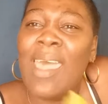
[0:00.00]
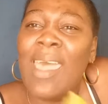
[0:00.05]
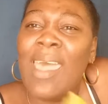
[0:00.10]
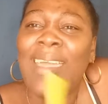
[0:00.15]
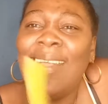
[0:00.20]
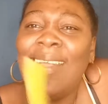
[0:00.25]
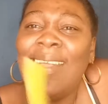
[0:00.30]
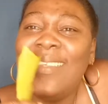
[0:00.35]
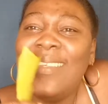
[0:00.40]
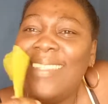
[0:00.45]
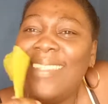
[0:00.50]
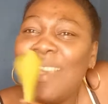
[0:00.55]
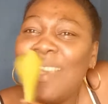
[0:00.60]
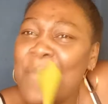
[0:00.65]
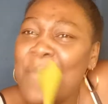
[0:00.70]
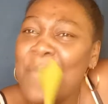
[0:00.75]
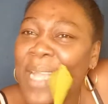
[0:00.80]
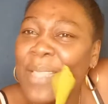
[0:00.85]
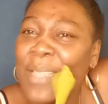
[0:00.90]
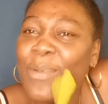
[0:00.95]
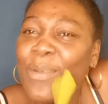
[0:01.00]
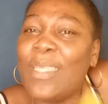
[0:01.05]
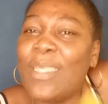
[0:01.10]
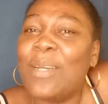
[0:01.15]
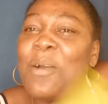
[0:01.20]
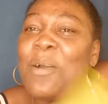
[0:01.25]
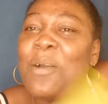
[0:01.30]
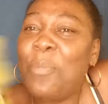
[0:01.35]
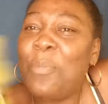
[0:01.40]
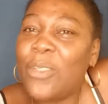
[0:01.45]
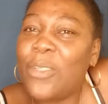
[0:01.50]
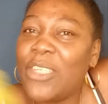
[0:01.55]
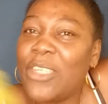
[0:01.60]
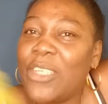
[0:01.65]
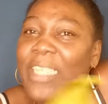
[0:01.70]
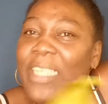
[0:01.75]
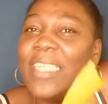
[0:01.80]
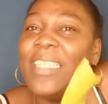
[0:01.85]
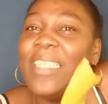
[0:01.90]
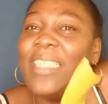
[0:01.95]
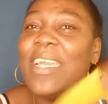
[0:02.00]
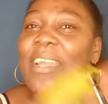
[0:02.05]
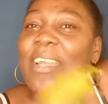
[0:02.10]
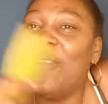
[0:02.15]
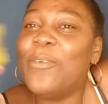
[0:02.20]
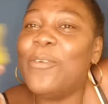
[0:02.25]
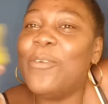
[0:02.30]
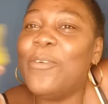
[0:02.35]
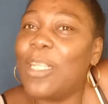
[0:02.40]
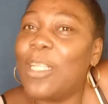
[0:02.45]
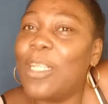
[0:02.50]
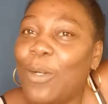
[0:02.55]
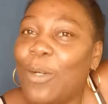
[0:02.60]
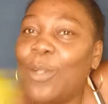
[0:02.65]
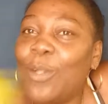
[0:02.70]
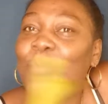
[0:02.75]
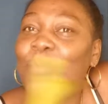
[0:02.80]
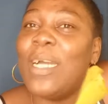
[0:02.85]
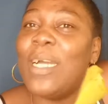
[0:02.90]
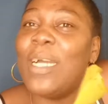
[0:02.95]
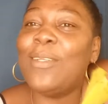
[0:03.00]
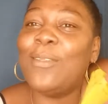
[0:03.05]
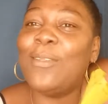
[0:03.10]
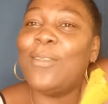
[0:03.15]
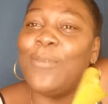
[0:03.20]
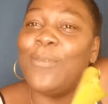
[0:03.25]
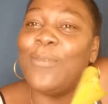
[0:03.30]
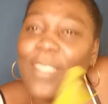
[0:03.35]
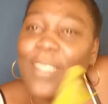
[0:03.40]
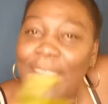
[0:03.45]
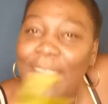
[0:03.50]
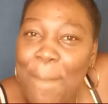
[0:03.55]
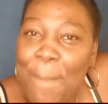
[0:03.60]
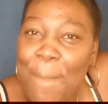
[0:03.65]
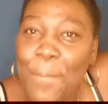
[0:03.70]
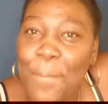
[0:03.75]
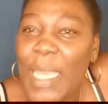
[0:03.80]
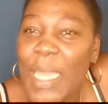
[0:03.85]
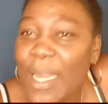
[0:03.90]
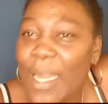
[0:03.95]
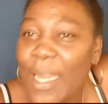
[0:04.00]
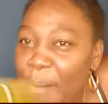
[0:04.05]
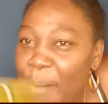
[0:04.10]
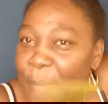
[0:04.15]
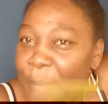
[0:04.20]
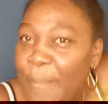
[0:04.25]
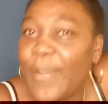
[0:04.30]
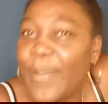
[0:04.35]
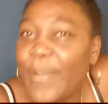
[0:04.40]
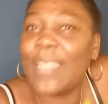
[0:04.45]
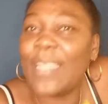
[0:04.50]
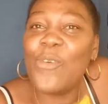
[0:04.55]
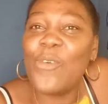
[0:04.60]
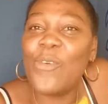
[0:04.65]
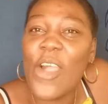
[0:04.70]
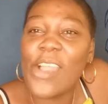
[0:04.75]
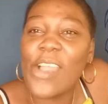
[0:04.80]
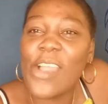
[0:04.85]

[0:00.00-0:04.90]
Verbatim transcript: Yeah, man, when the couple channel they roll out, man, and if you say big up, you know?